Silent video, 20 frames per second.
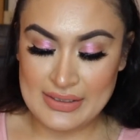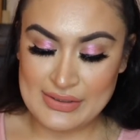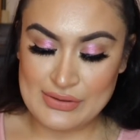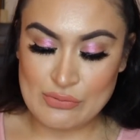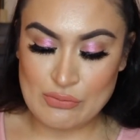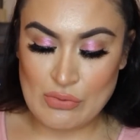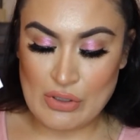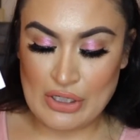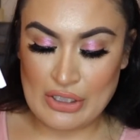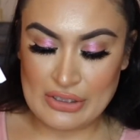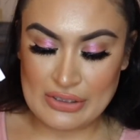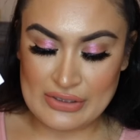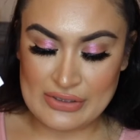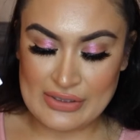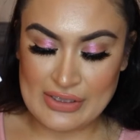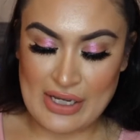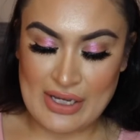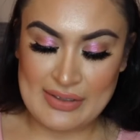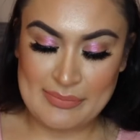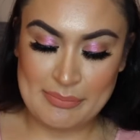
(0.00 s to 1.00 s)

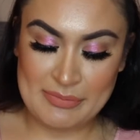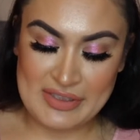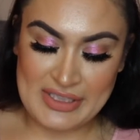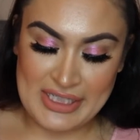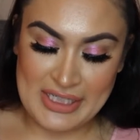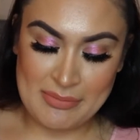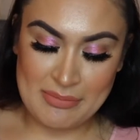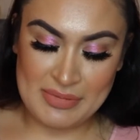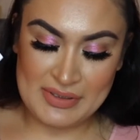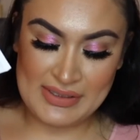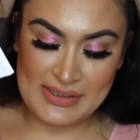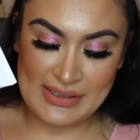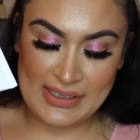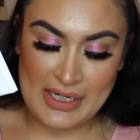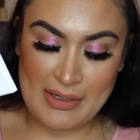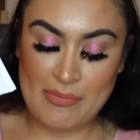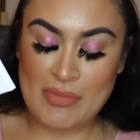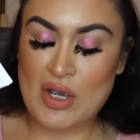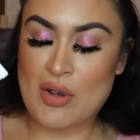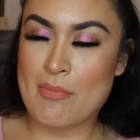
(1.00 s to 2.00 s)
Works Deep
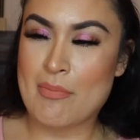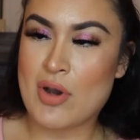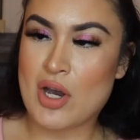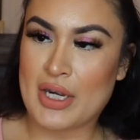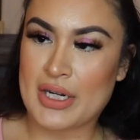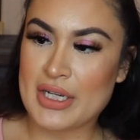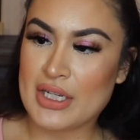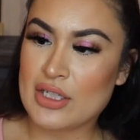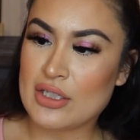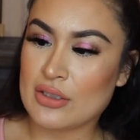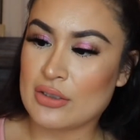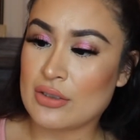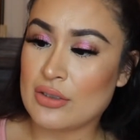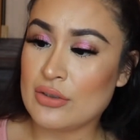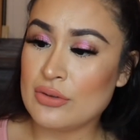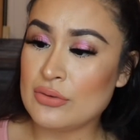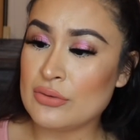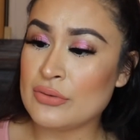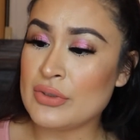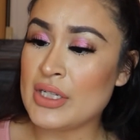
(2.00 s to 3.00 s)
Sleep Body
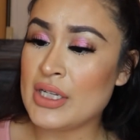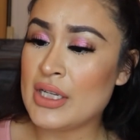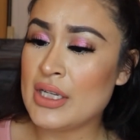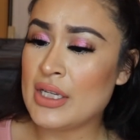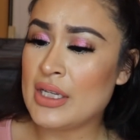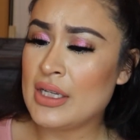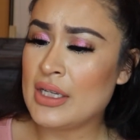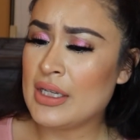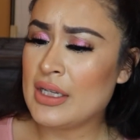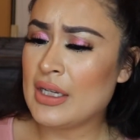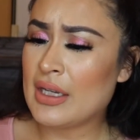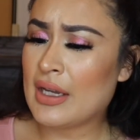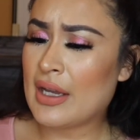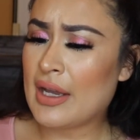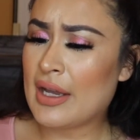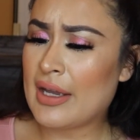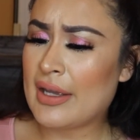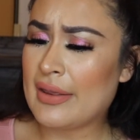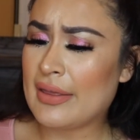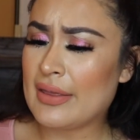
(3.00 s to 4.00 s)
Cocoon.
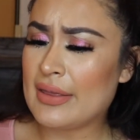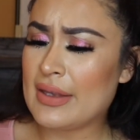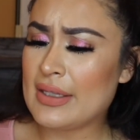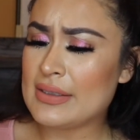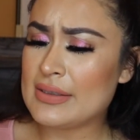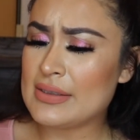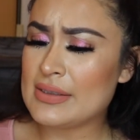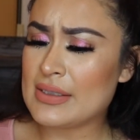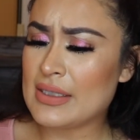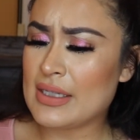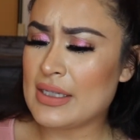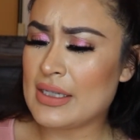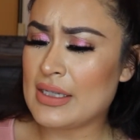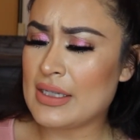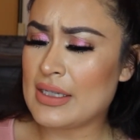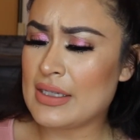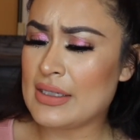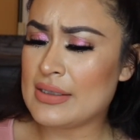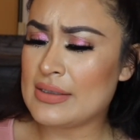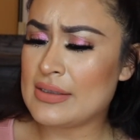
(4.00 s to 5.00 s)
This
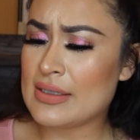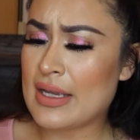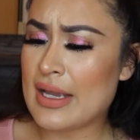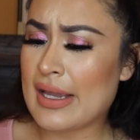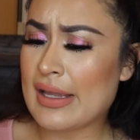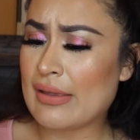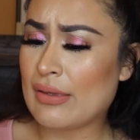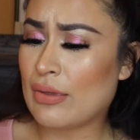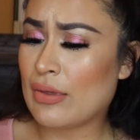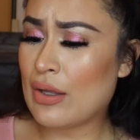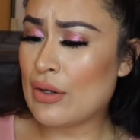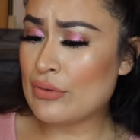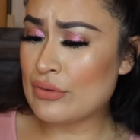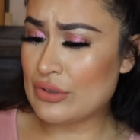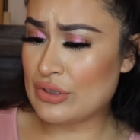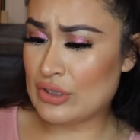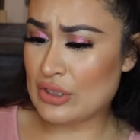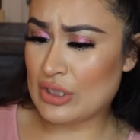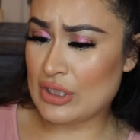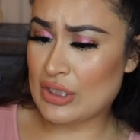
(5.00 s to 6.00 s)
is a
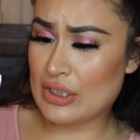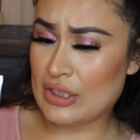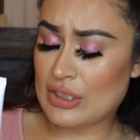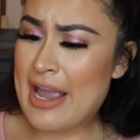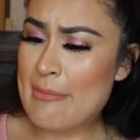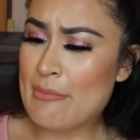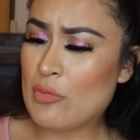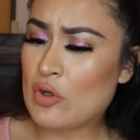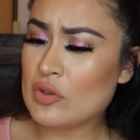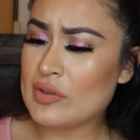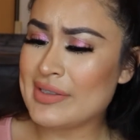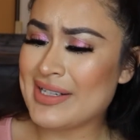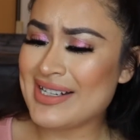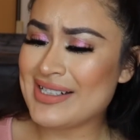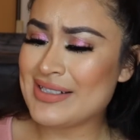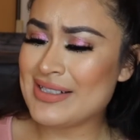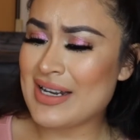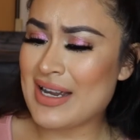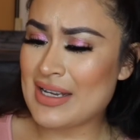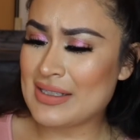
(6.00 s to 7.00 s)
lotion, a
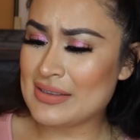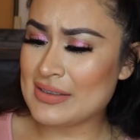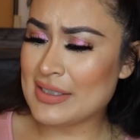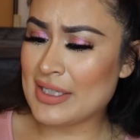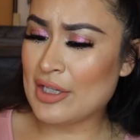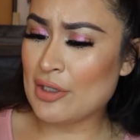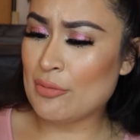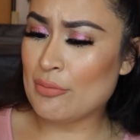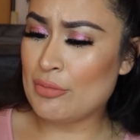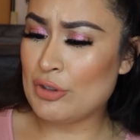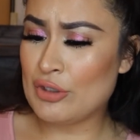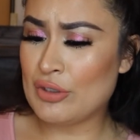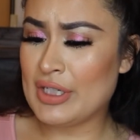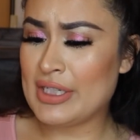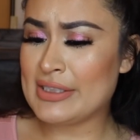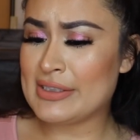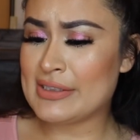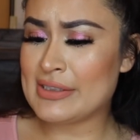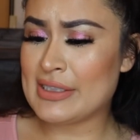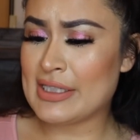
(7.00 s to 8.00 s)
multitasking beauty
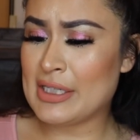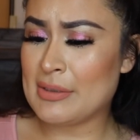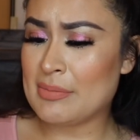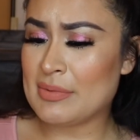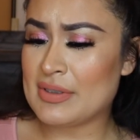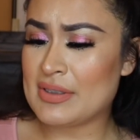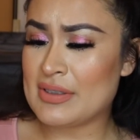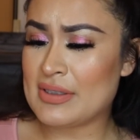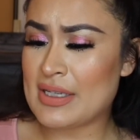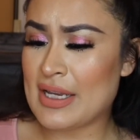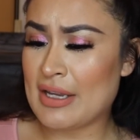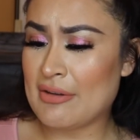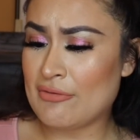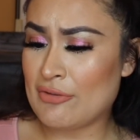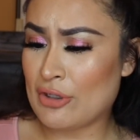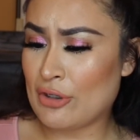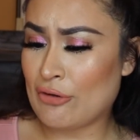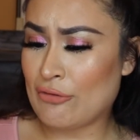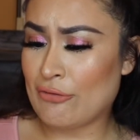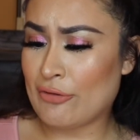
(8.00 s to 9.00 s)
sleep
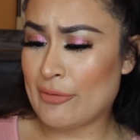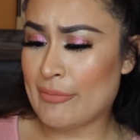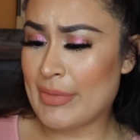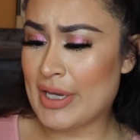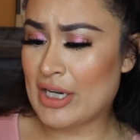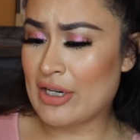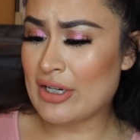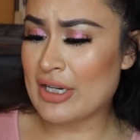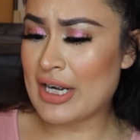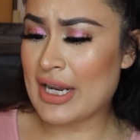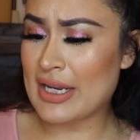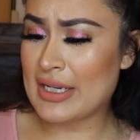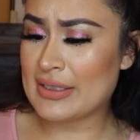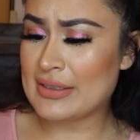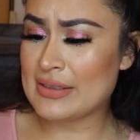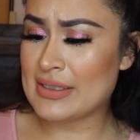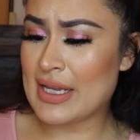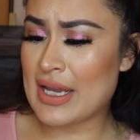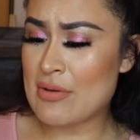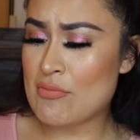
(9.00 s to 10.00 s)
savior for better
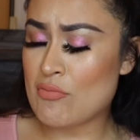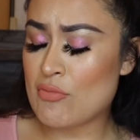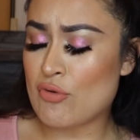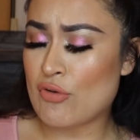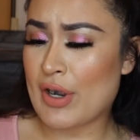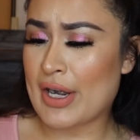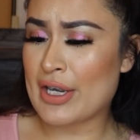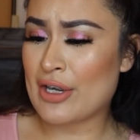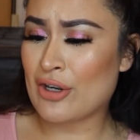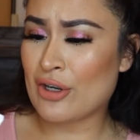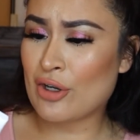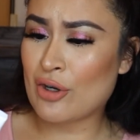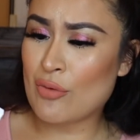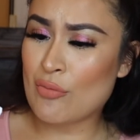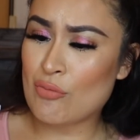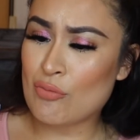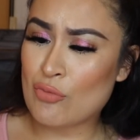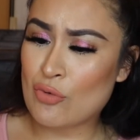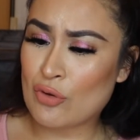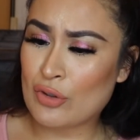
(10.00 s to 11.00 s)
nights and brighter
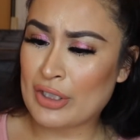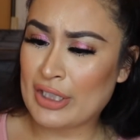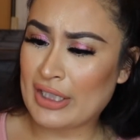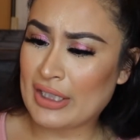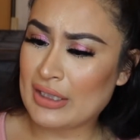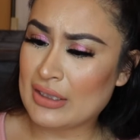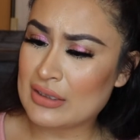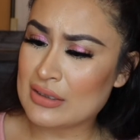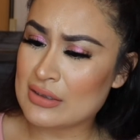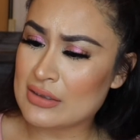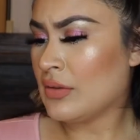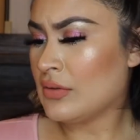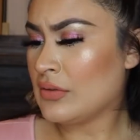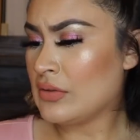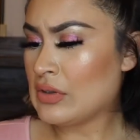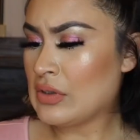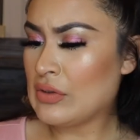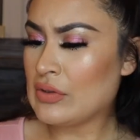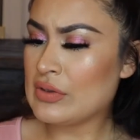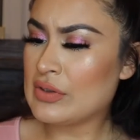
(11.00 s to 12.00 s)
mornings.
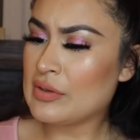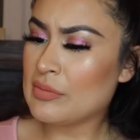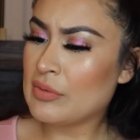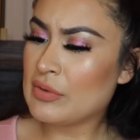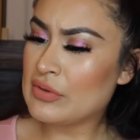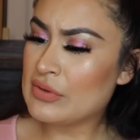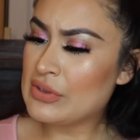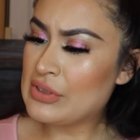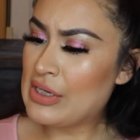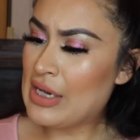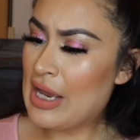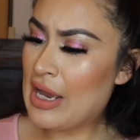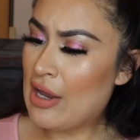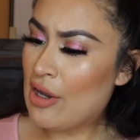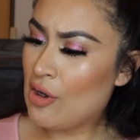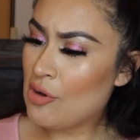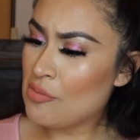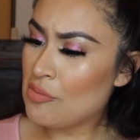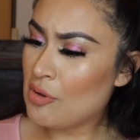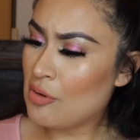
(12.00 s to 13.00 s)
So it's supposed to
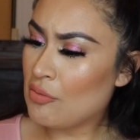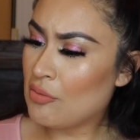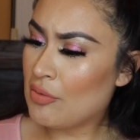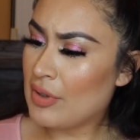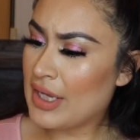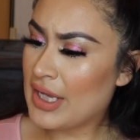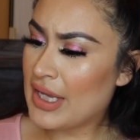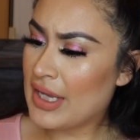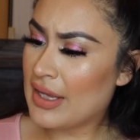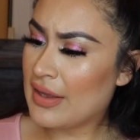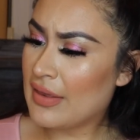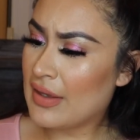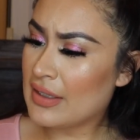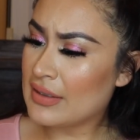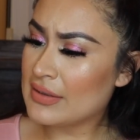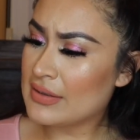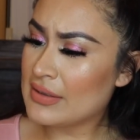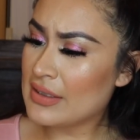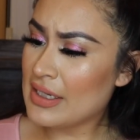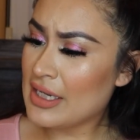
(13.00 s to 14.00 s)
help with
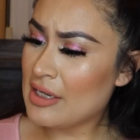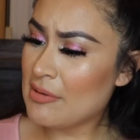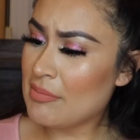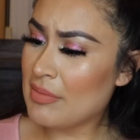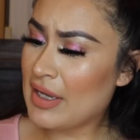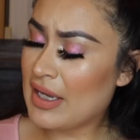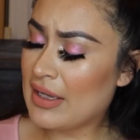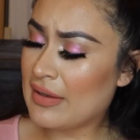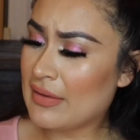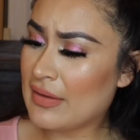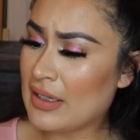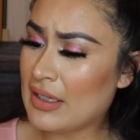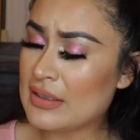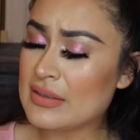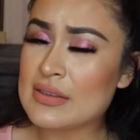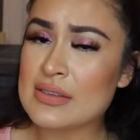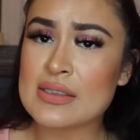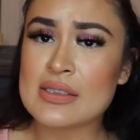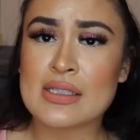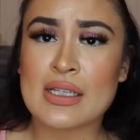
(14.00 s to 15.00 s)
sleep and then
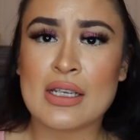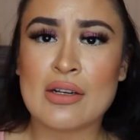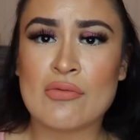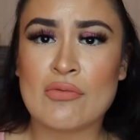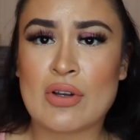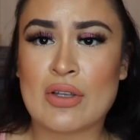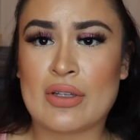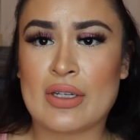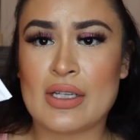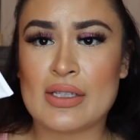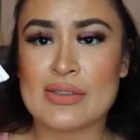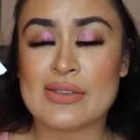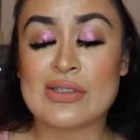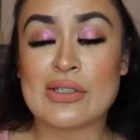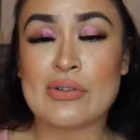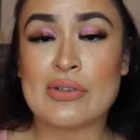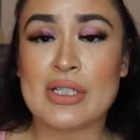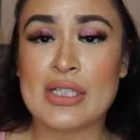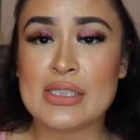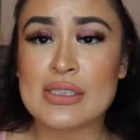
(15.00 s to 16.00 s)
skin wellness.
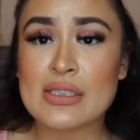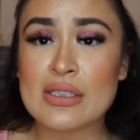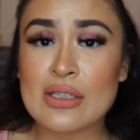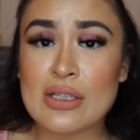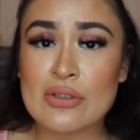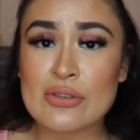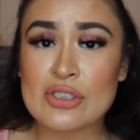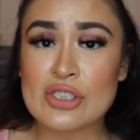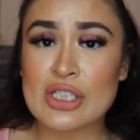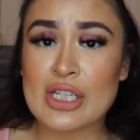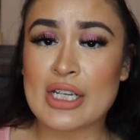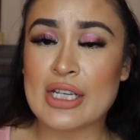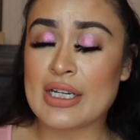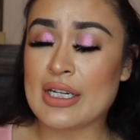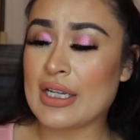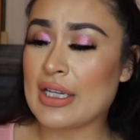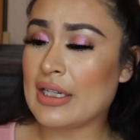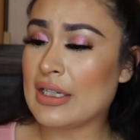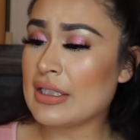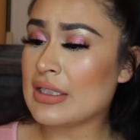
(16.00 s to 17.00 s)
So it is a lotion,
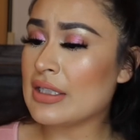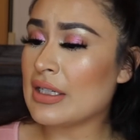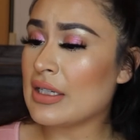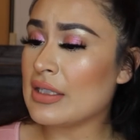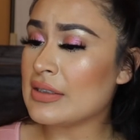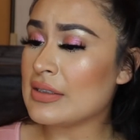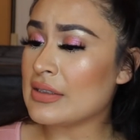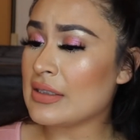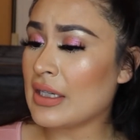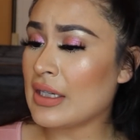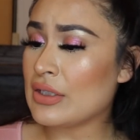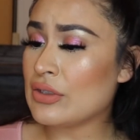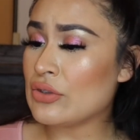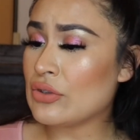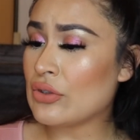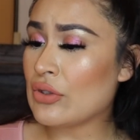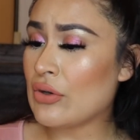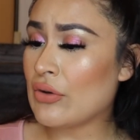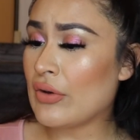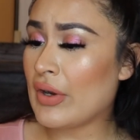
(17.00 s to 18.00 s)
and it does say to
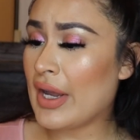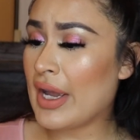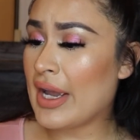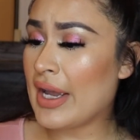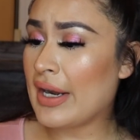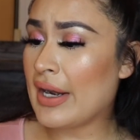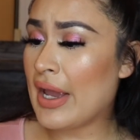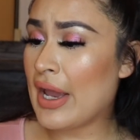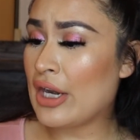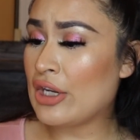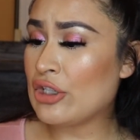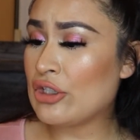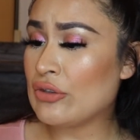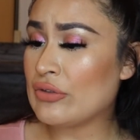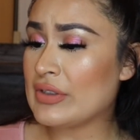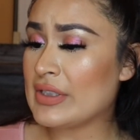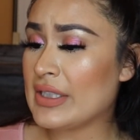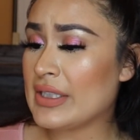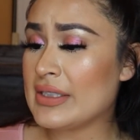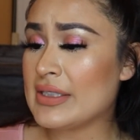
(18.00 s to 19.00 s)
go ahead and
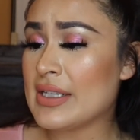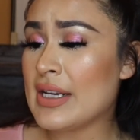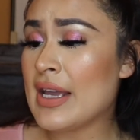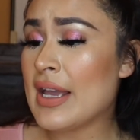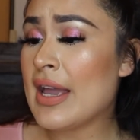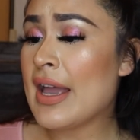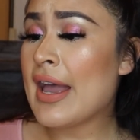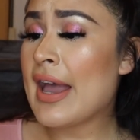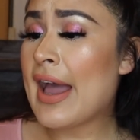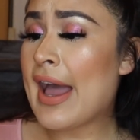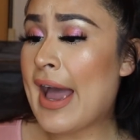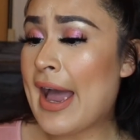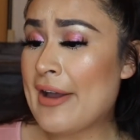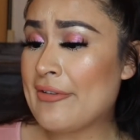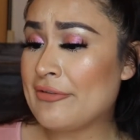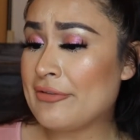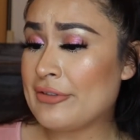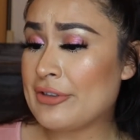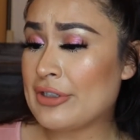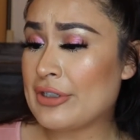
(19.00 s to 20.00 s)
use it
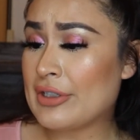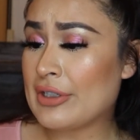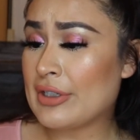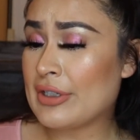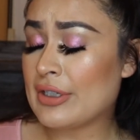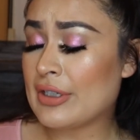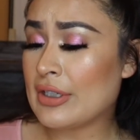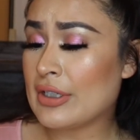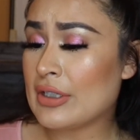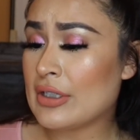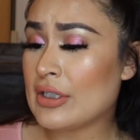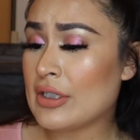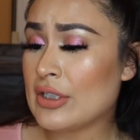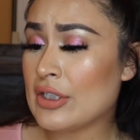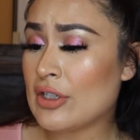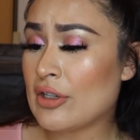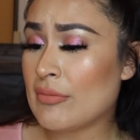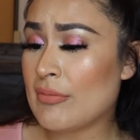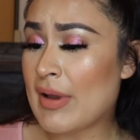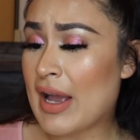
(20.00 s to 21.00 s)
after
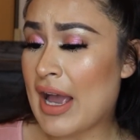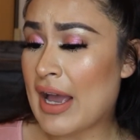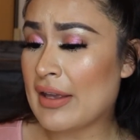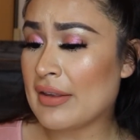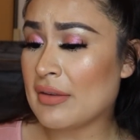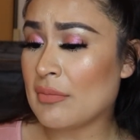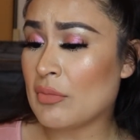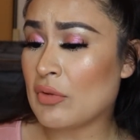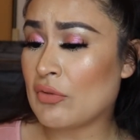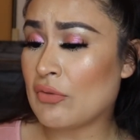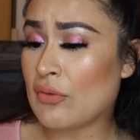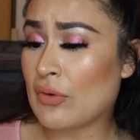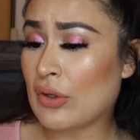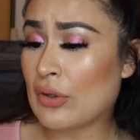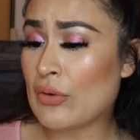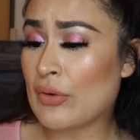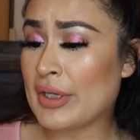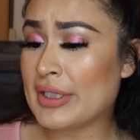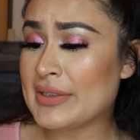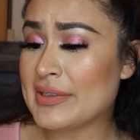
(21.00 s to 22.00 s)
your bath before
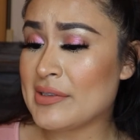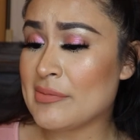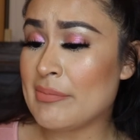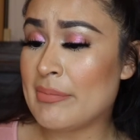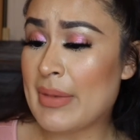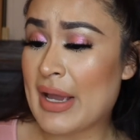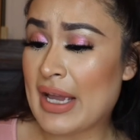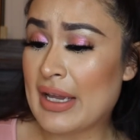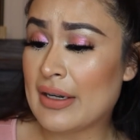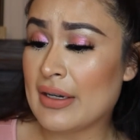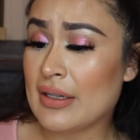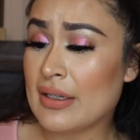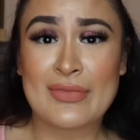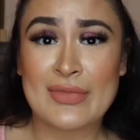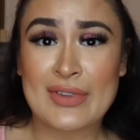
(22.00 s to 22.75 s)
going to bed.